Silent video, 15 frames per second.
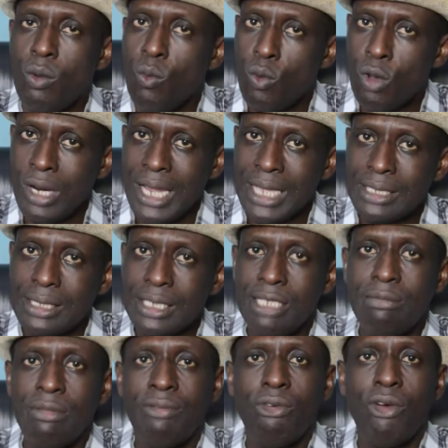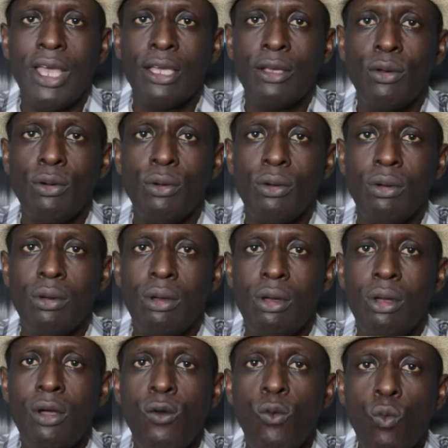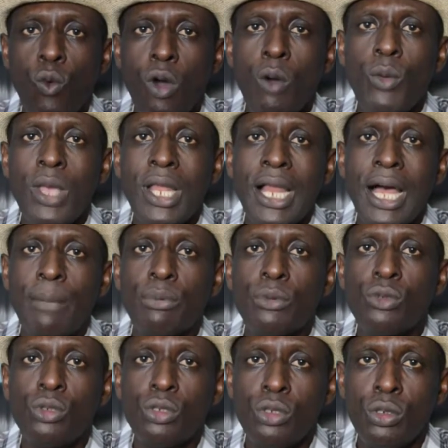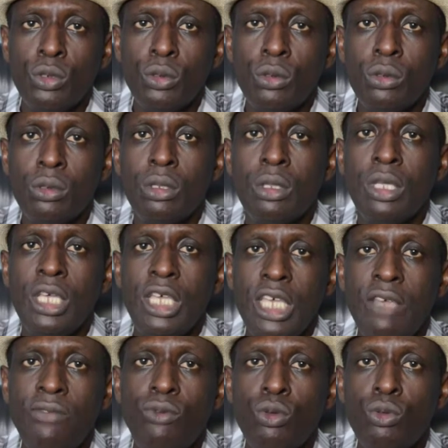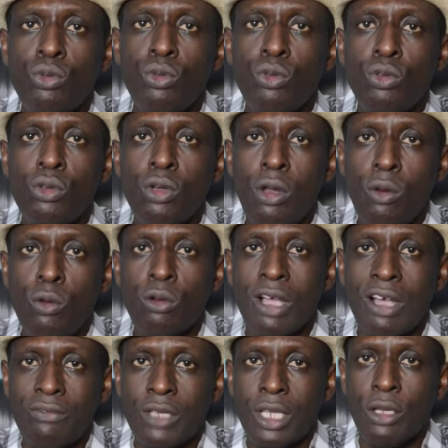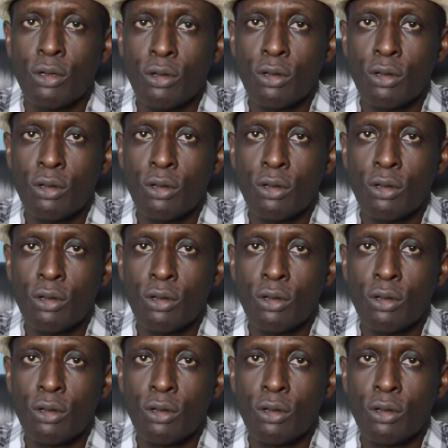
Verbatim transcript: One last thing before I go. What will happen to you if you do not look after your